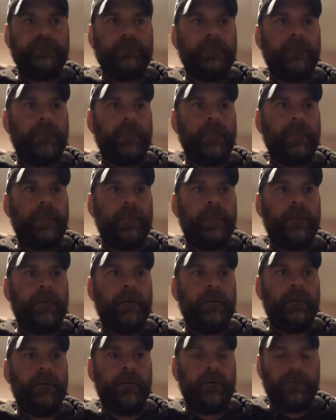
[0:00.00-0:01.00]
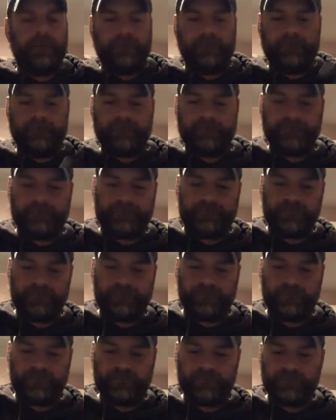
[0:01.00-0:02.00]

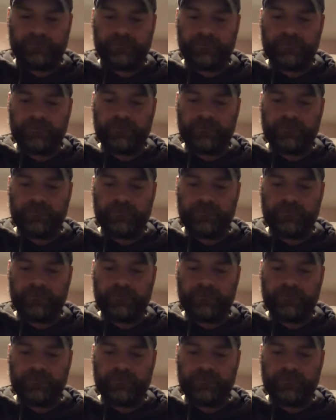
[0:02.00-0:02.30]
[no speech]